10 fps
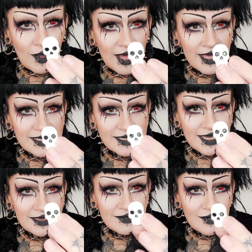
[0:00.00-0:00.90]
eyes
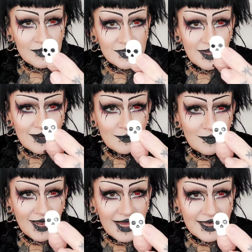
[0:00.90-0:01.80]
and the nose are colored
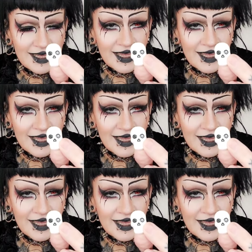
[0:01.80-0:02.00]
black,